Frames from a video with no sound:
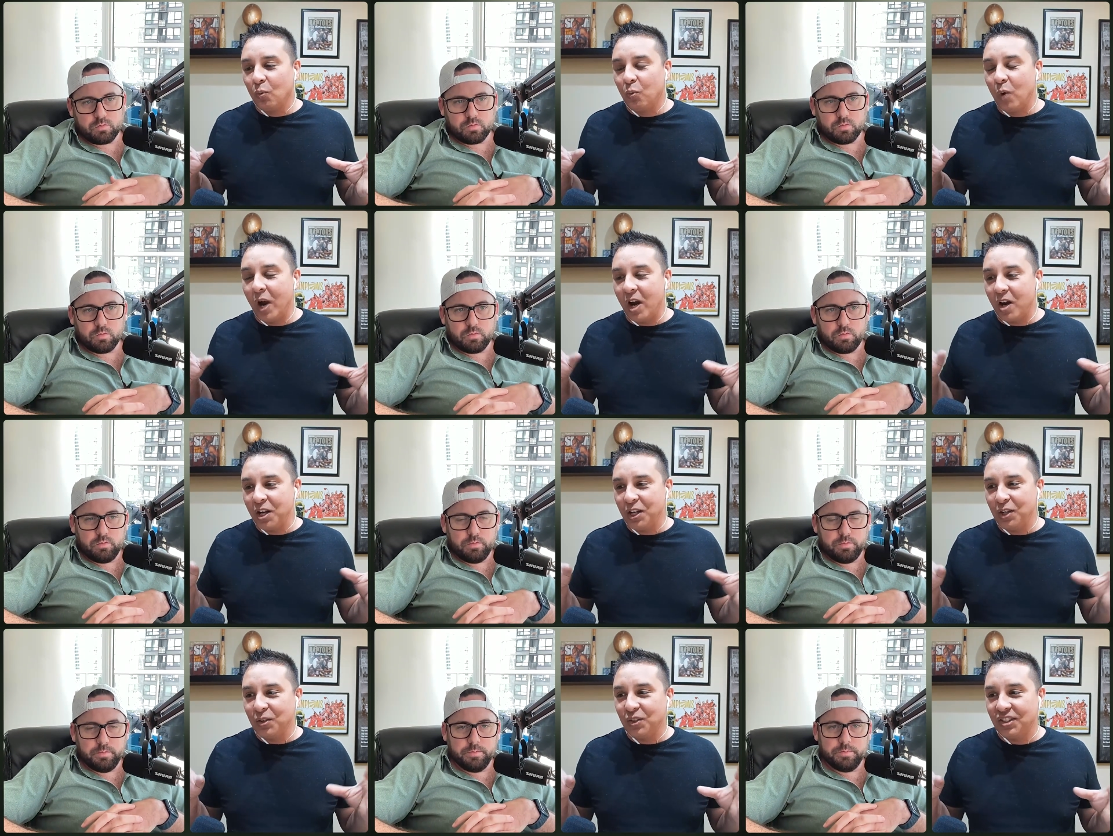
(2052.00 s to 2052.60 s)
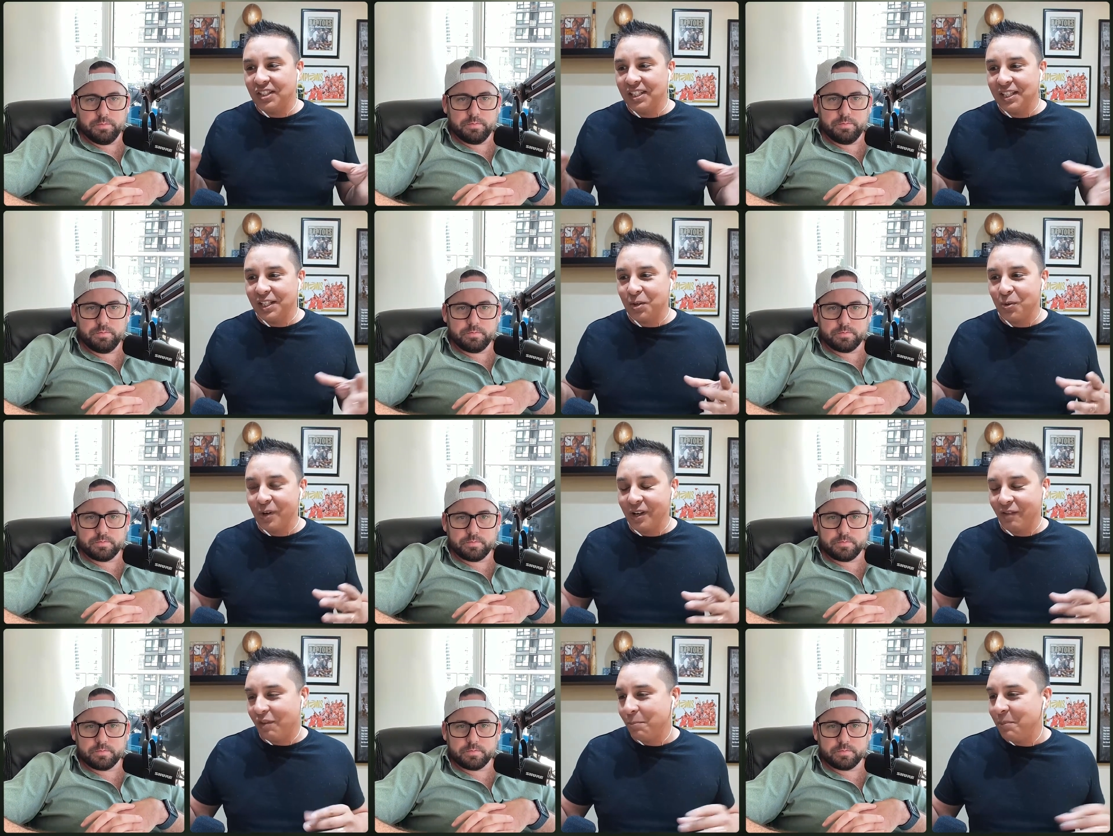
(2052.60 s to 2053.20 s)
Speaker 1: Where do you see it
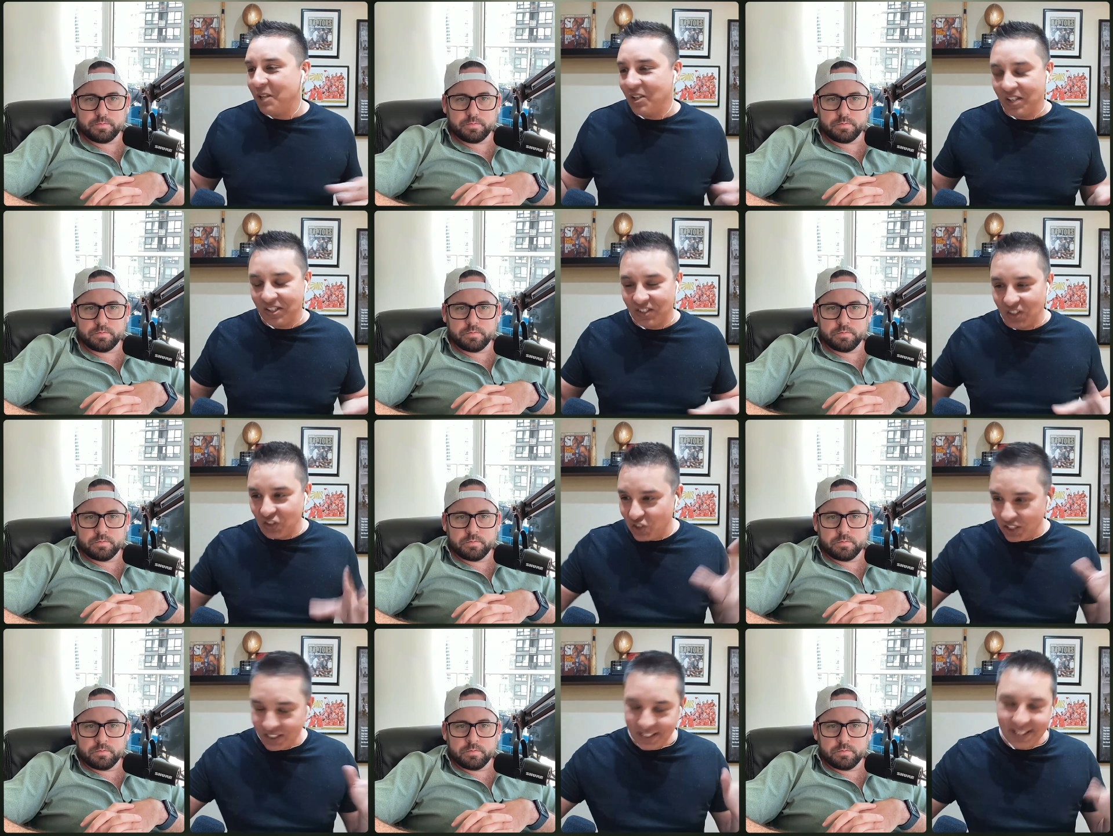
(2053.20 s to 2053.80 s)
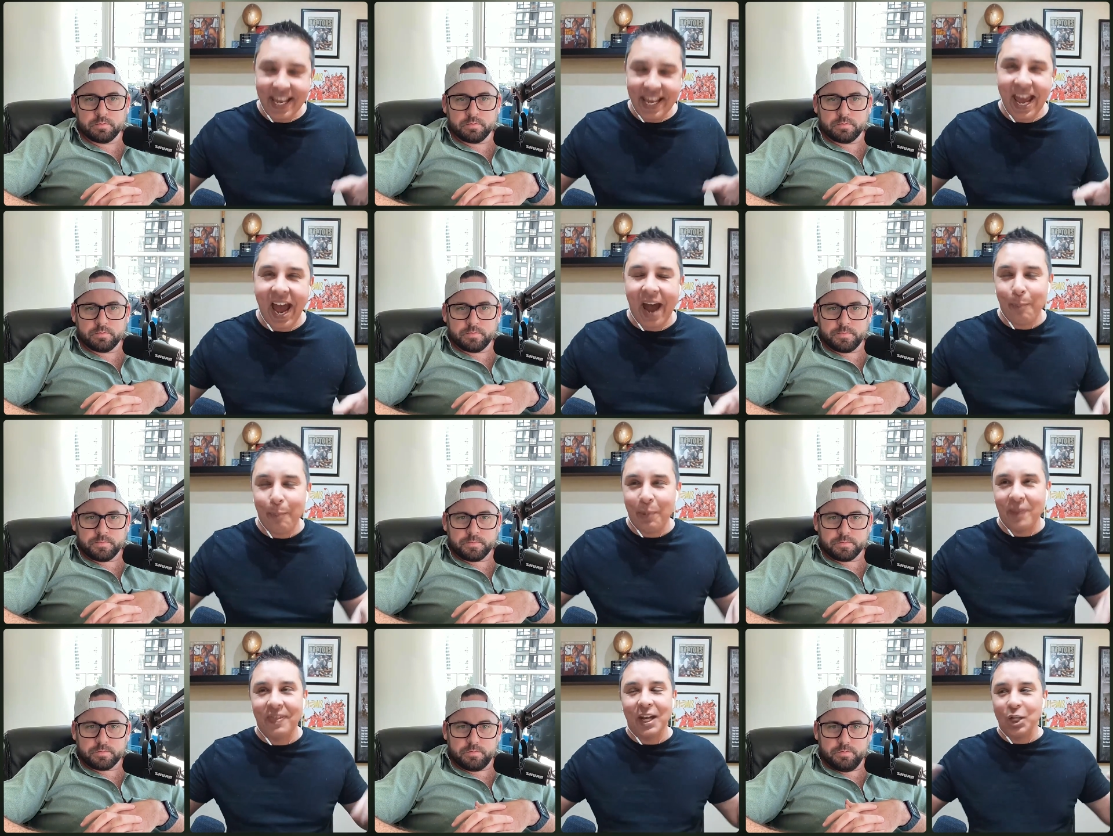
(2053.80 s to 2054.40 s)
going from here? Is it just the
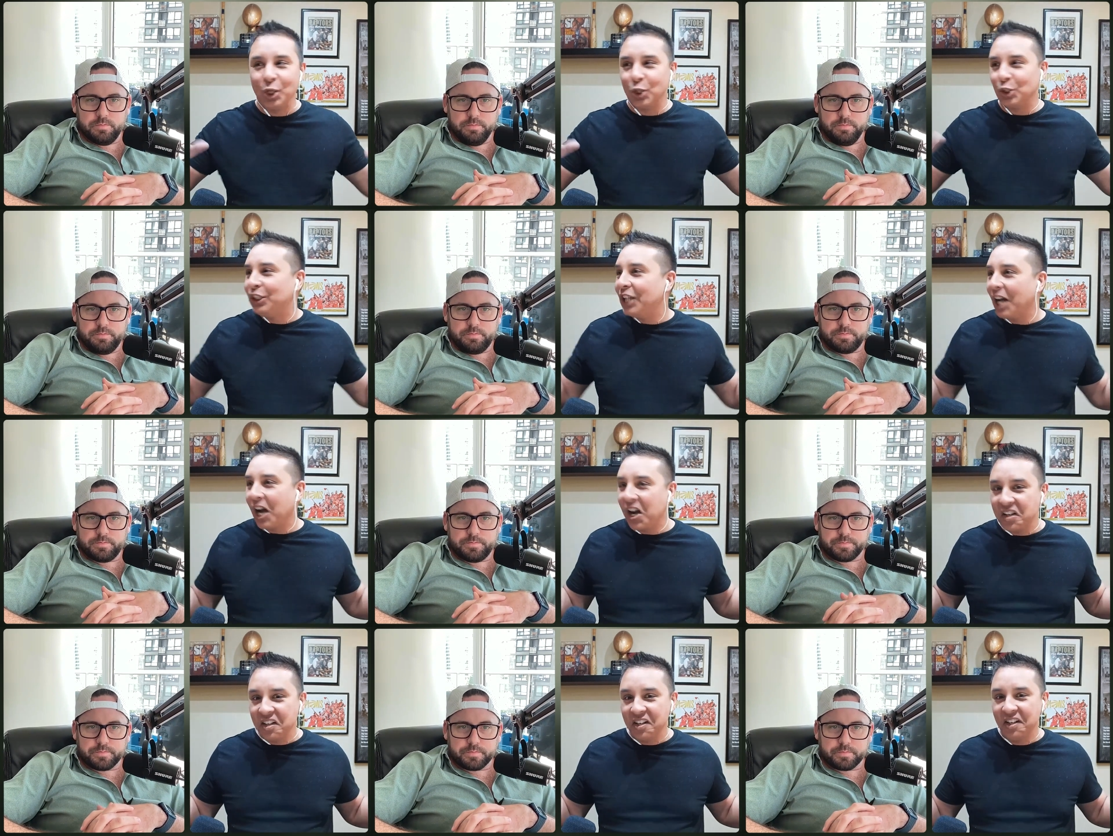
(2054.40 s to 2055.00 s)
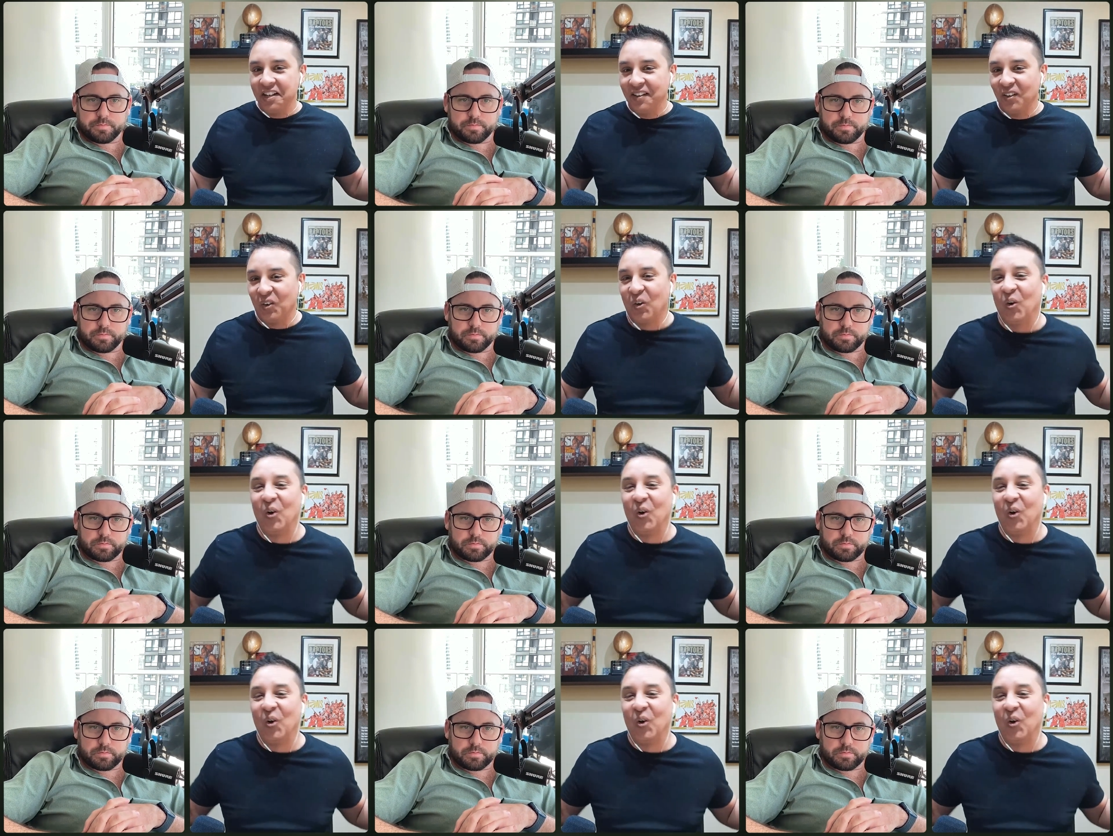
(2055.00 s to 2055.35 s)
app and then you're done,